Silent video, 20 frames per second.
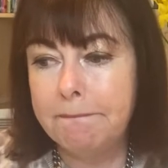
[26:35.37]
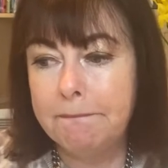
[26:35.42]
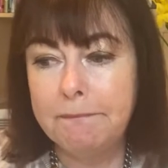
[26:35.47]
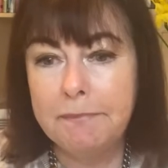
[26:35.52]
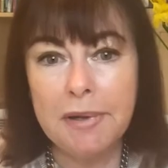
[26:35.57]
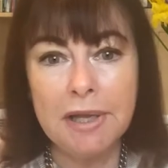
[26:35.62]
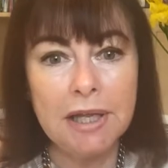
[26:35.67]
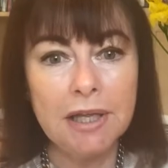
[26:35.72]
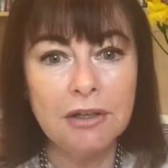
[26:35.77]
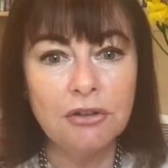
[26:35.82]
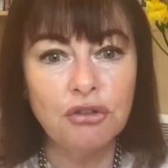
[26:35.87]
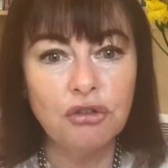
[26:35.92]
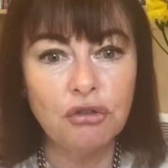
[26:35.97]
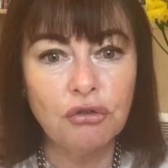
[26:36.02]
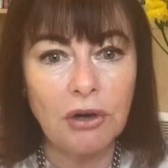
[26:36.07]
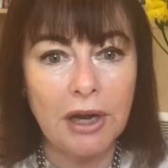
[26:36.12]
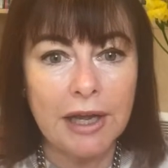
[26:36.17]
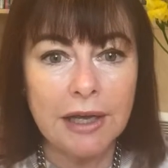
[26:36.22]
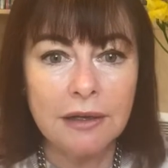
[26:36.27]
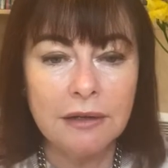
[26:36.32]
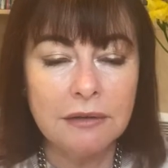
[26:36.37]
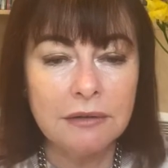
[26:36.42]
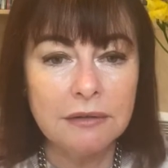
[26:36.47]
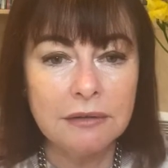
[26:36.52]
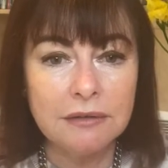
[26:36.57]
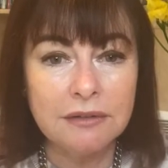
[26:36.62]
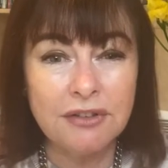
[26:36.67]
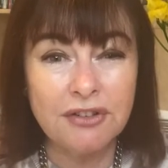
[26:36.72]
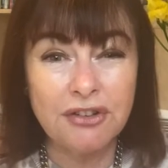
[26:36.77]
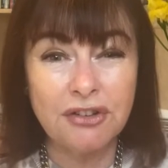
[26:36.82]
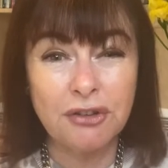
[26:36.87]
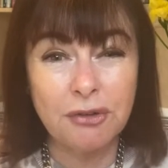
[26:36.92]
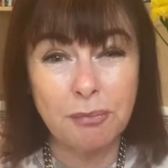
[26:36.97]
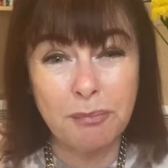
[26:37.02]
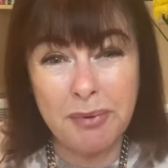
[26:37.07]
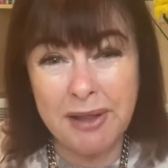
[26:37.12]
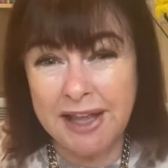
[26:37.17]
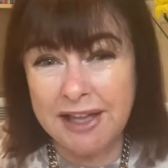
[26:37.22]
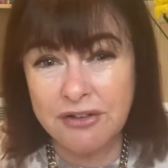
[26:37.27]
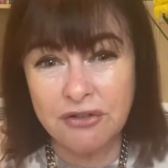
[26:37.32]
being strangled,
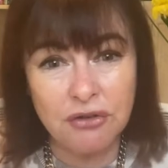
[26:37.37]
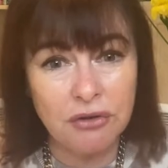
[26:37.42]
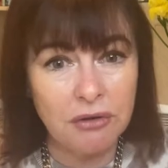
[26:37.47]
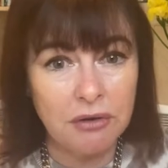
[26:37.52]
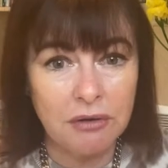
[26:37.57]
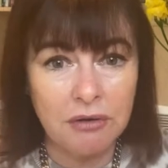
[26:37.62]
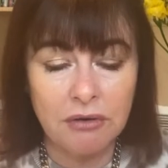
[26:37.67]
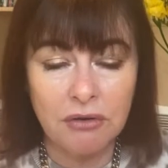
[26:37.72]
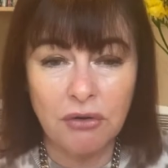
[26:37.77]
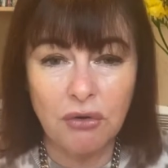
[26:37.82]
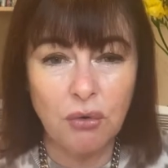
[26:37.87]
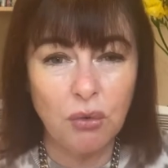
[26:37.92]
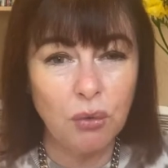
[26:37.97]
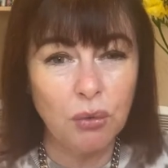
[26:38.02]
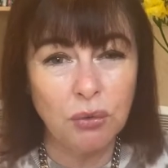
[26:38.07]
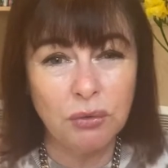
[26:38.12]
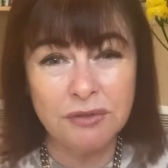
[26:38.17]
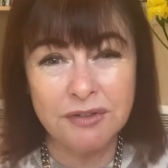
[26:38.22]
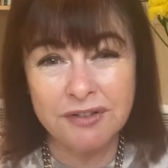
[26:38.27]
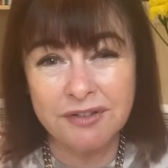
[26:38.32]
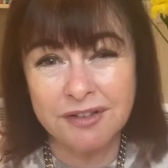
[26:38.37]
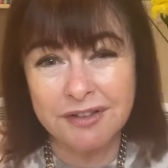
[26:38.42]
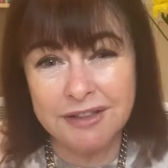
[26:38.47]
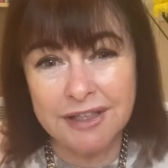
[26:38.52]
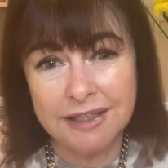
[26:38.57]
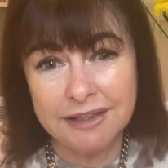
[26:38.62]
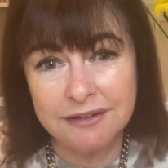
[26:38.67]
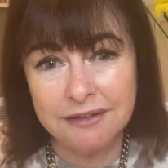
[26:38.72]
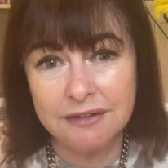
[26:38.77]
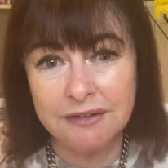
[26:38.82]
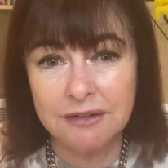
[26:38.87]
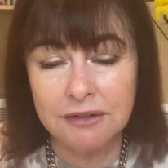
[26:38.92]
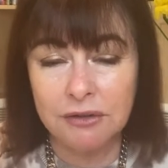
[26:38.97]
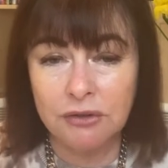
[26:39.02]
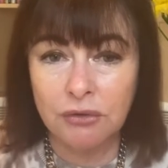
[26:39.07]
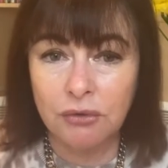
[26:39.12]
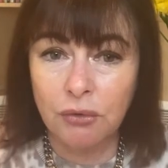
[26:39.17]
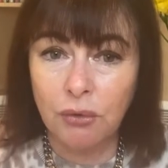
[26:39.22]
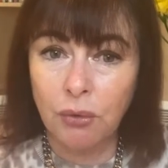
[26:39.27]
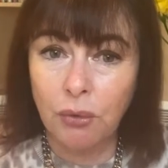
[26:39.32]
spat on, called sluts
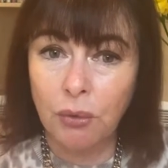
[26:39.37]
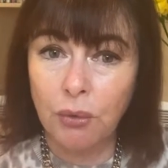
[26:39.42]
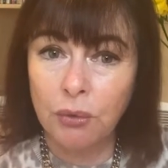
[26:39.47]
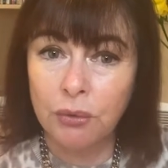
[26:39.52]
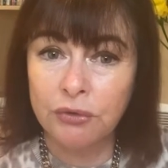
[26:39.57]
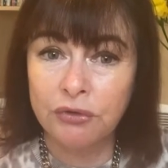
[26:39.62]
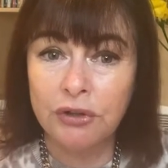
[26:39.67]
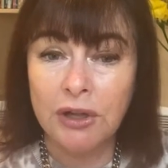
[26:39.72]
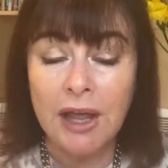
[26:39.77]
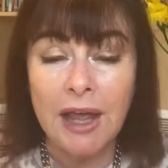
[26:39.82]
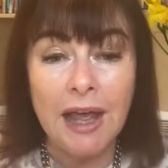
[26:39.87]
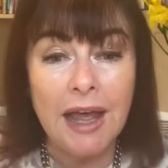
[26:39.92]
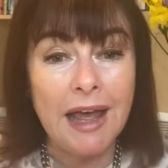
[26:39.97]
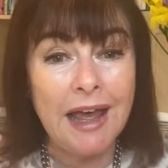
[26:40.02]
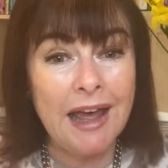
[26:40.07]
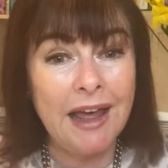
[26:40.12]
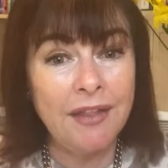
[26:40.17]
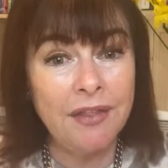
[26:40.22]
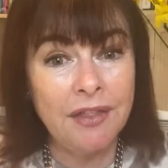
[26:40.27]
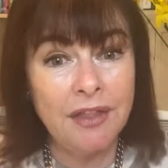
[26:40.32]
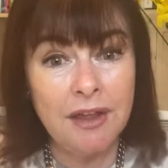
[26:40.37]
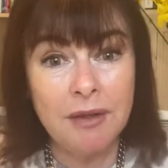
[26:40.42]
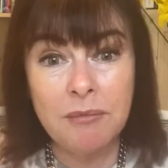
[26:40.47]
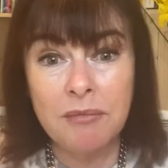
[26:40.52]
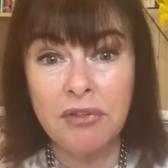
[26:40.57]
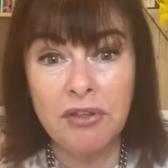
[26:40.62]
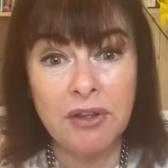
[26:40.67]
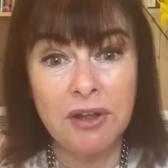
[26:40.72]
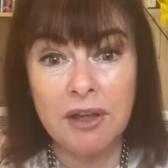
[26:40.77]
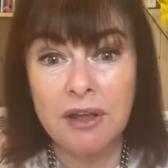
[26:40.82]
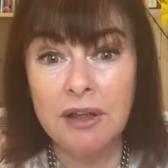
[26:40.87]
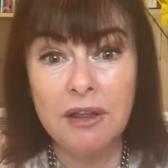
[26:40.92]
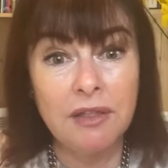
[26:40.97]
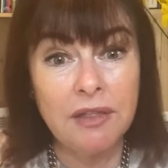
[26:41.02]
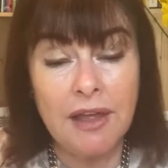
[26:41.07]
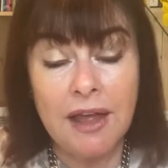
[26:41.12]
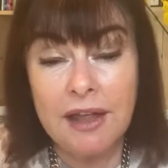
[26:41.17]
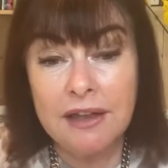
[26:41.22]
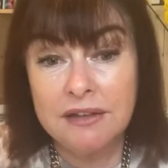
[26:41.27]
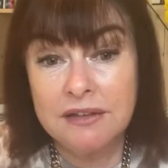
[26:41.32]
and whores, and them thinking
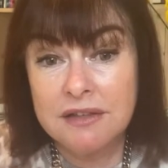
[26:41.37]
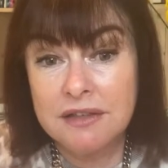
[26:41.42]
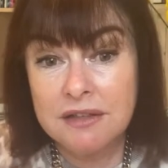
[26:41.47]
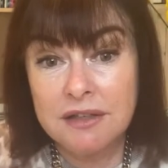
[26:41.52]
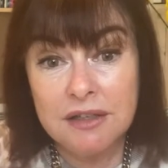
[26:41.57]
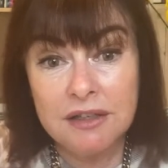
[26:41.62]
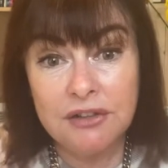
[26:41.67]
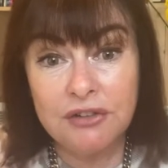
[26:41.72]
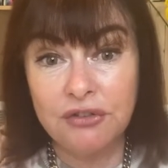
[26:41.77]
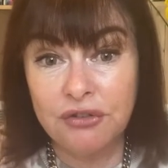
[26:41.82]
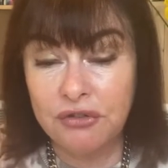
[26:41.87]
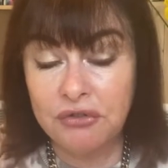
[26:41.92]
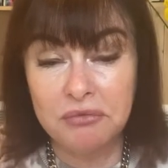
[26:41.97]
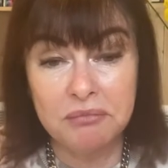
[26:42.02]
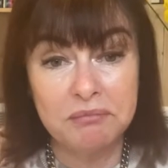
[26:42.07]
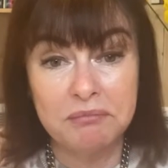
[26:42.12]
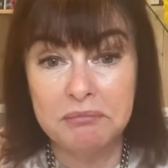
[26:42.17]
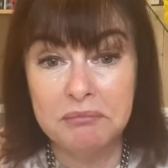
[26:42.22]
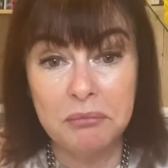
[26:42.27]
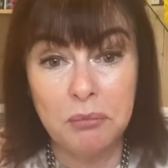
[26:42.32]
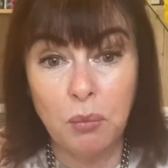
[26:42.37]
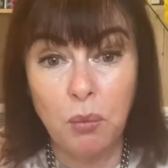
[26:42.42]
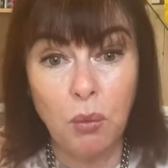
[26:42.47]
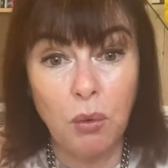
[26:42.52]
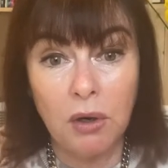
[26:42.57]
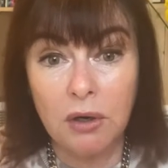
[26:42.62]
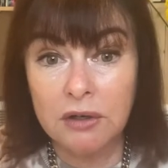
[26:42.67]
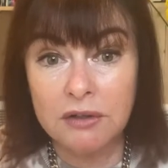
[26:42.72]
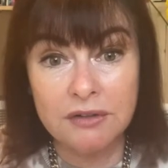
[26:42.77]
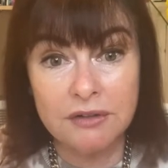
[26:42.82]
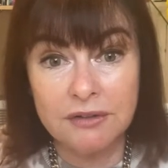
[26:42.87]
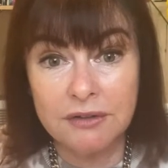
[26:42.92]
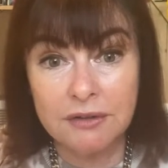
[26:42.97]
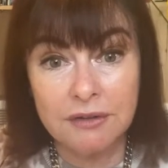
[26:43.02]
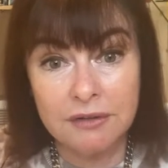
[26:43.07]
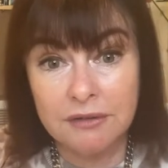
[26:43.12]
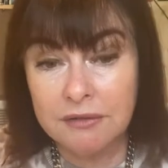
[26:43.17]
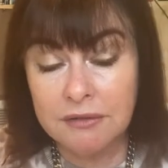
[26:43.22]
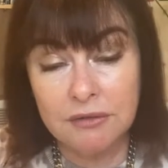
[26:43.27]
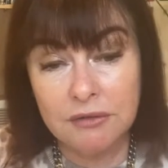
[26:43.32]
that is what
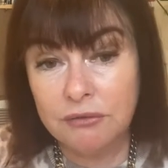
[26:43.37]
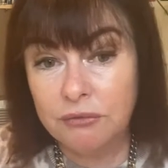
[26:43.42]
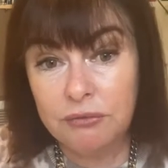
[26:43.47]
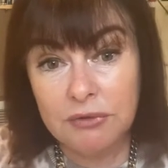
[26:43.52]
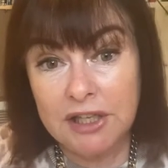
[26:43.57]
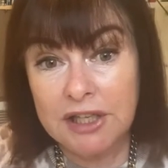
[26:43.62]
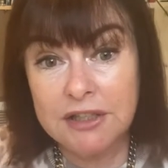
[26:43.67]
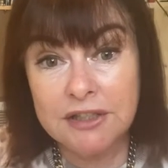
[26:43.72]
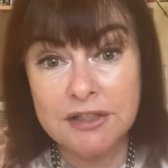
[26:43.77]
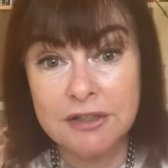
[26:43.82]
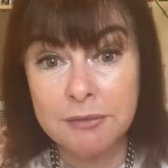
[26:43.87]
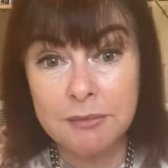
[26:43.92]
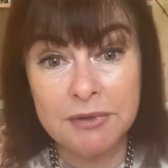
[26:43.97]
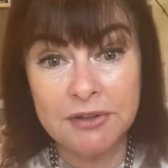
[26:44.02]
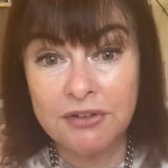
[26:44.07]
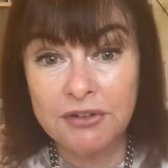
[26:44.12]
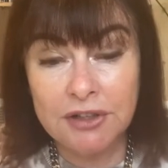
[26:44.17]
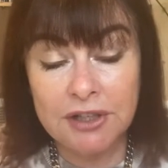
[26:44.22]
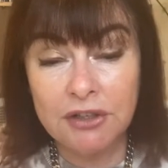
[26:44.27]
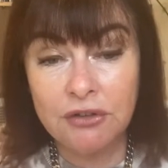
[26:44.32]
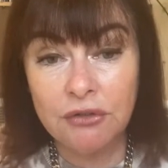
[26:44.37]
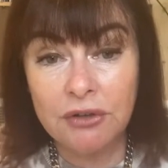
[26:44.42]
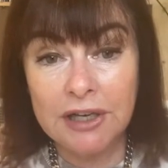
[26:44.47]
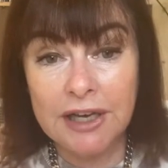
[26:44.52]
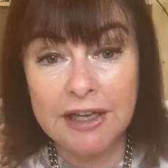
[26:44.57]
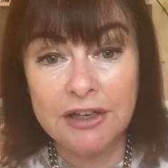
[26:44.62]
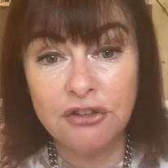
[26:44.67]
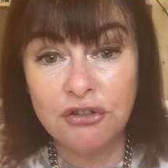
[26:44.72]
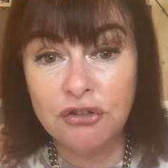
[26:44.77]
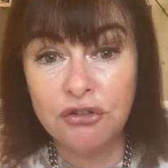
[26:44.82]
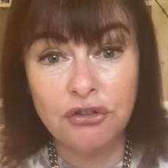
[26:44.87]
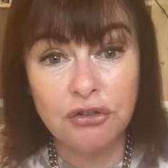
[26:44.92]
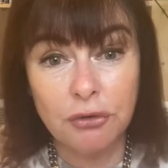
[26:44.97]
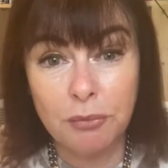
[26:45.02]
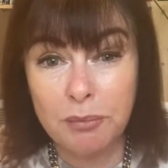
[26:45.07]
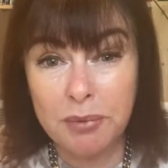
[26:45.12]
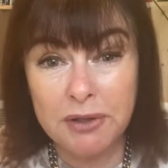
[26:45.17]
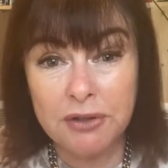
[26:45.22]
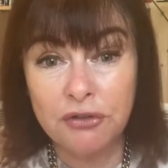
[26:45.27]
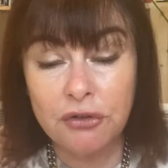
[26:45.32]
intimacy and
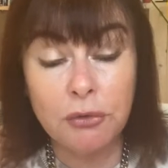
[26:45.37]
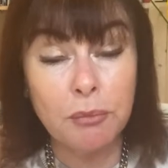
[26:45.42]
relationship is.